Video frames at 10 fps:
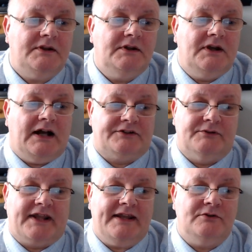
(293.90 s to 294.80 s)
I'll do it
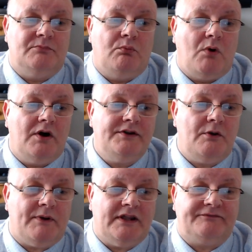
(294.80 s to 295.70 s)
again. Number 1,
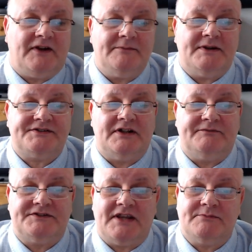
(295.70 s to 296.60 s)
when I find myself in
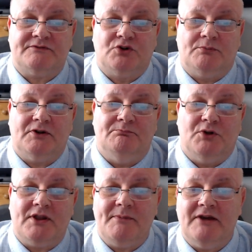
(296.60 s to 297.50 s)
times of trouble,
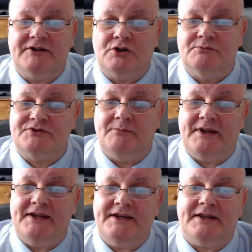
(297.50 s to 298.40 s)
Mother Mary comes to
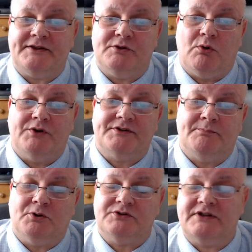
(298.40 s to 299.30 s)
me. You want to
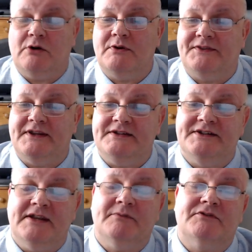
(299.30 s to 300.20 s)
put down the
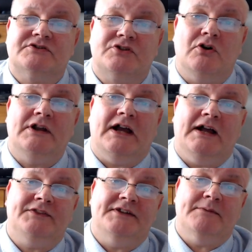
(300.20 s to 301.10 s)
name of the song and
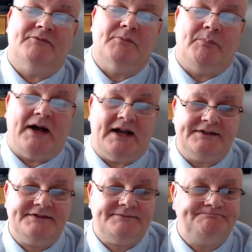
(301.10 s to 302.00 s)
the name of the band.